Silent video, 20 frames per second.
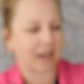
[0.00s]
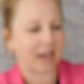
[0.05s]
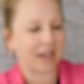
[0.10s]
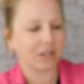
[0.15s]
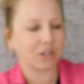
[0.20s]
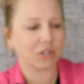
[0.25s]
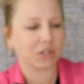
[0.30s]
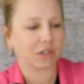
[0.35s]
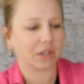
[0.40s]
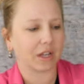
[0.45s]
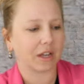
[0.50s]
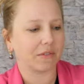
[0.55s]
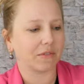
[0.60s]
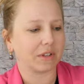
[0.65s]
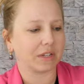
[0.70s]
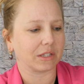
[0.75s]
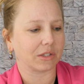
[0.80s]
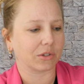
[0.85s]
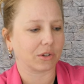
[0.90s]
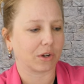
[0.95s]
I just love
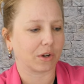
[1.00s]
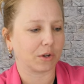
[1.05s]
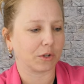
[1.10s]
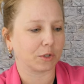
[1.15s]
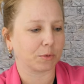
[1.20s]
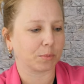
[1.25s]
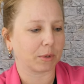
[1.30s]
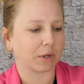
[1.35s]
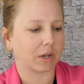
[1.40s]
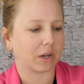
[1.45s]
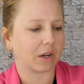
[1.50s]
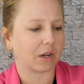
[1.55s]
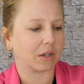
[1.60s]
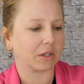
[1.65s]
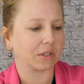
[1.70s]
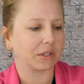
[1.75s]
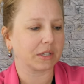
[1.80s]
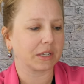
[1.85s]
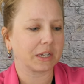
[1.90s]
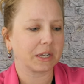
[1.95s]
these dolls
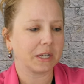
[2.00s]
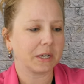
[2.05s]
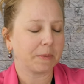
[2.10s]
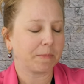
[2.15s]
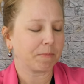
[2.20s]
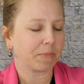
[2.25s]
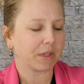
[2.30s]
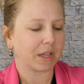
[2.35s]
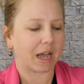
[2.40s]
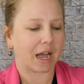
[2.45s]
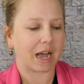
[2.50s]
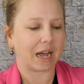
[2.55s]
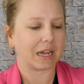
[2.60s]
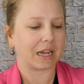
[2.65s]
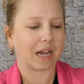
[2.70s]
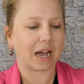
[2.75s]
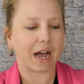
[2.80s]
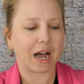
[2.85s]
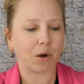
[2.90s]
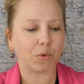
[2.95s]
because
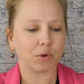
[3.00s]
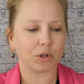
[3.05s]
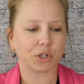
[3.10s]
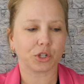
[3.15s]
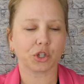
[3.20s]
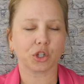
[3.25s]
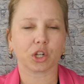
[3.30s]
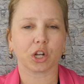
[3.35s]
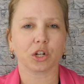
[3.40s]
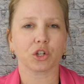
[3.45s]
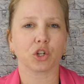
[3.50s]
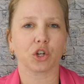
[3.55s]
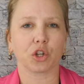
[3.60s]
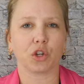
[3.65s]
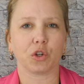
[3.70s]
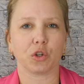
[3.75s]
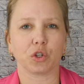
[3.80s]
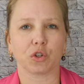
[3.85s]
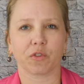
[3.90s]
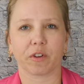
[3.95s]
I was such a
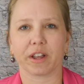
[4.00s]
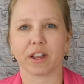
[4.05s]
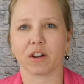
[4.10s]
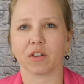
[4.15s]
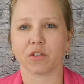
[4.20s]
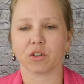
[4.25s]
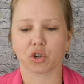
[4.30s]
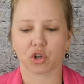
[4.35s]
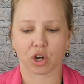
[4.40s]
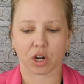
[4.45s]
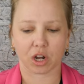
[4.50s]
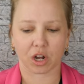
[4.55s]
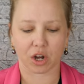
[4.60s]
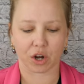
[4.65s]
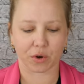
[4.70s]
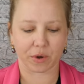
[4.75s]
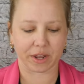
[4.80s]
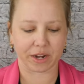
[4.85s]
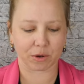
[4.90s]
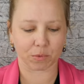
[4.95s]
huge fan of the show,
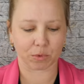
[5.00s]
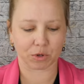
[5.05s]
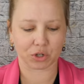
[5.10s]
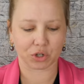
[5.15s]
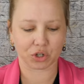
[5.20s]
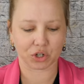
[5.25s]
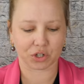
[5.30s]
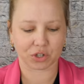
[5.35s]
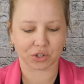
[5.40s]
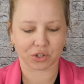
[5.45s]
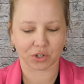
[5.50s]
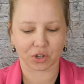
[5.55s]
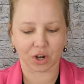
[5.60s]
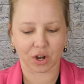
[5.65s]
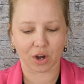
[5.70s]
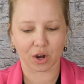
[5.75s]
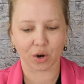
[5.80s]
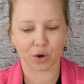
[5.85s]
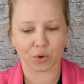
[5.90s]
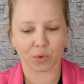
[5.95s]
and it was just
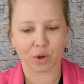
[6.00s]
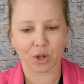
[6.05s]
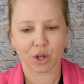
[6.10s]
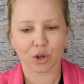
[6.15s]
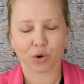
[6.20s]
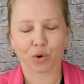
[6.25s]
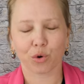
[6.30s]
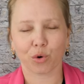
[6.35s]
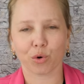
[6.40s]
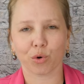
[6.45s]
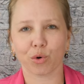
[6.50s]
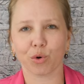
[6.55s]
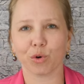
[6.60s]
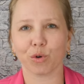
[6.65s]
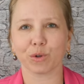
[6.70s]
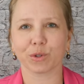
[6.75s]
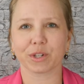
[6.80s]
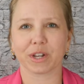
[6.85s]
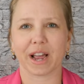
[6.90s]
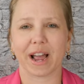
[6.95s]
so
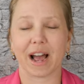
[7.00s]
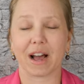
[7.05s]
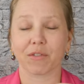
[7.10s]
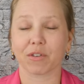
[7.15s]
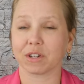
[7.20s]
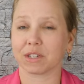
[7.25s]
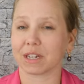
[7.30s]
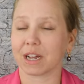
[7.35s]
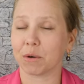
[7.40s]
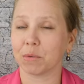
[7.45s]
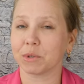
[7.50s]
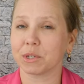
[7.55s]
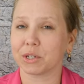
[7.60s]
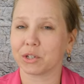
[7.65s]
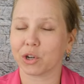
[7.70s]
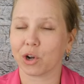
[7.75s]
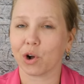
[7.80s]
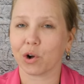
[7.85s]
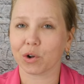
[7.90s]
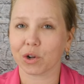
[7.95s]
cool to have, because I was a
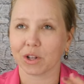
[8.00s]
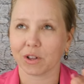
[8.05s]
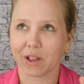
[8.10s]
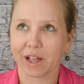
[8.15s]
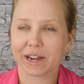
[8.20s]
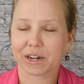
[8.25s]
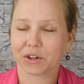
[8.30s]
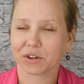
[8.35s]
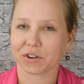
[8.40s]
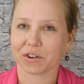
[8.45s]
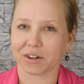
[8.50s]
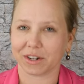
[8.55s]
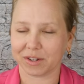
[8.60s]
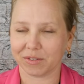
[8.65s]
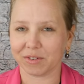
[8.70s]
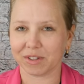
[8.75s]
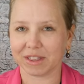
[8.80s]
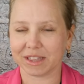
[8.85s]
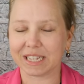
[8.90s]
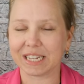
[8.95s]
doll collector
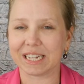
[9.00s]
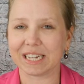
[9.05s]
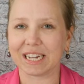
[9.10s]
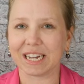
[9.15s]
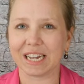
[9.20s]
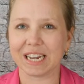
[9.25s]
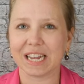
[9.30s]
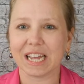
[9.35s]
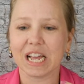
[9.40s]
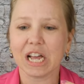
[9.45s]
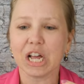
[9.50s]
even then.